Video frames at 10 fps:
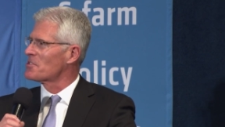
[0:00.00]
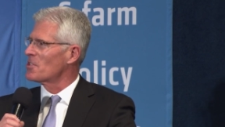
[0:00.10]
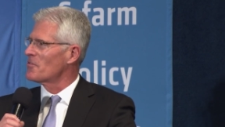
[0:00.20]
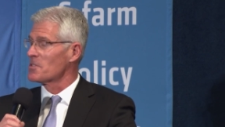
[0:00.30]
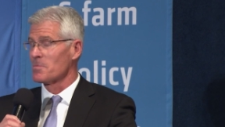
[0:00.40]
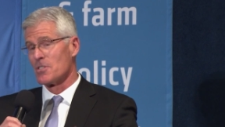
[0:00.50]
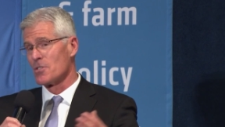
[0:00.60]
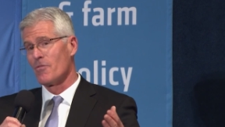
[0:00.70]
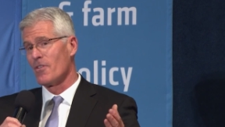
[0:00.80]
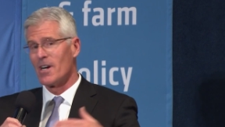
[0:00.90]
surface, but
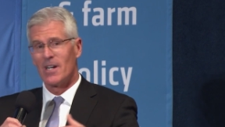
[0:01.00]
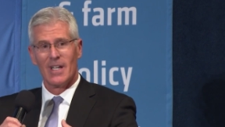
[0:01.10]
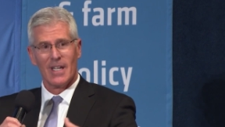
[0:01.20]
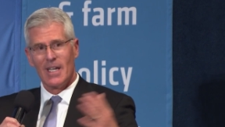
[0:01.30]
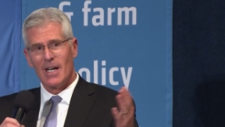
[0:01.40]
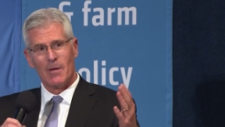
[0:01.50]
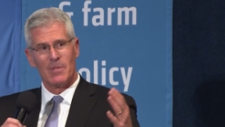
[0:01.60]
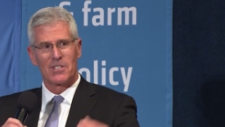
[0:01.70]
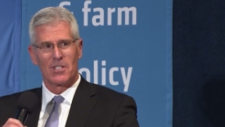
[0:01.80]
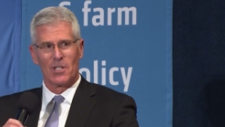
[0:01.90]
so far um,
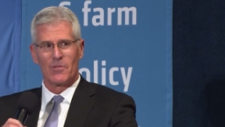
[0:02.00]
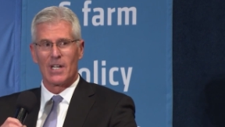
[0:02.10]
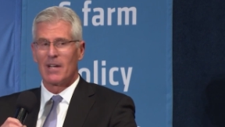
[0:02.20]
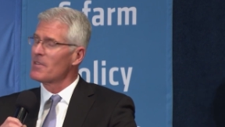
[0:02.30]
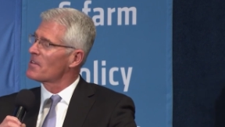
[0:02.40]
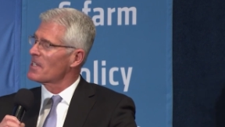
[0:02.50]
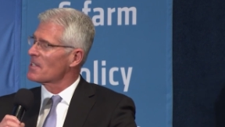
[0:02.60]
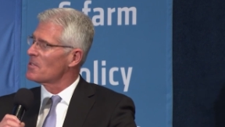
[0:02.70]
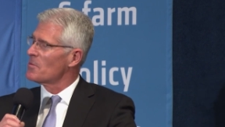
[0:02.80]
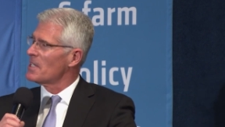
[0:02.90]
it's delivered everything
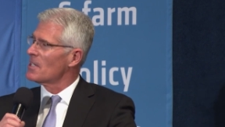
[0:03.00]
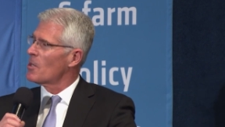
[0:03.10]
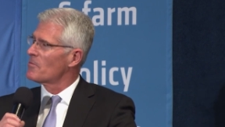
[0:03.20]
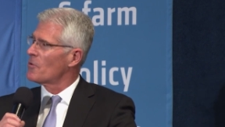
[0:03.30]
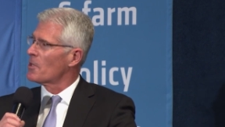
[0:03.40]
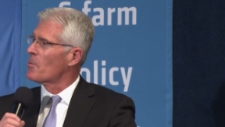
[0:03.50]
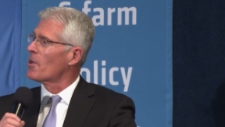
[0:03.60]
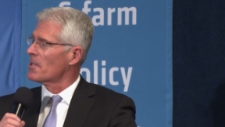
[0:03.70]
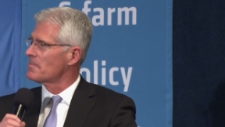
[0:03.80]
that we hoped for and more.